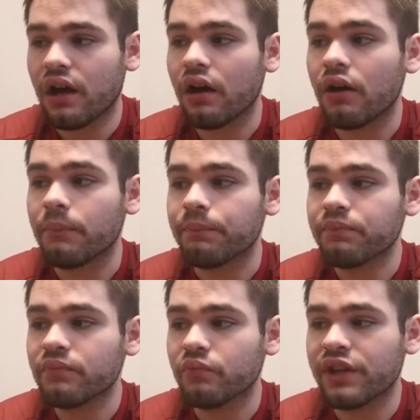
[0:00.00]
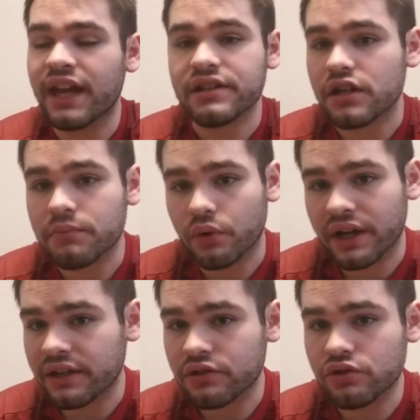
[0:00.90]
Um, we had to
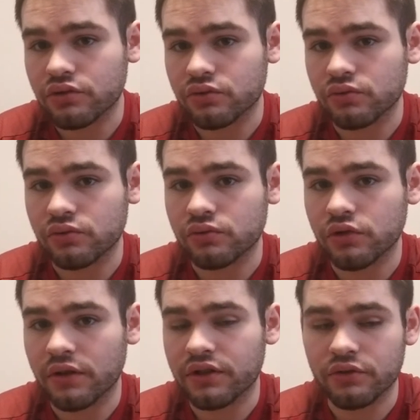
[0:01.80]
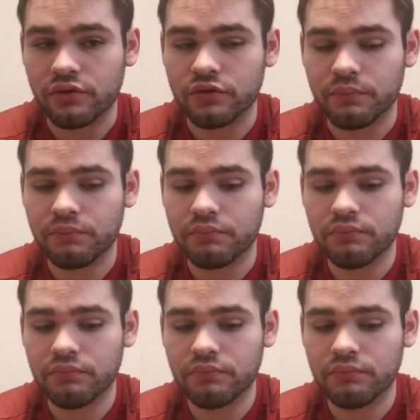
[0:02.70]
upgrade to a new,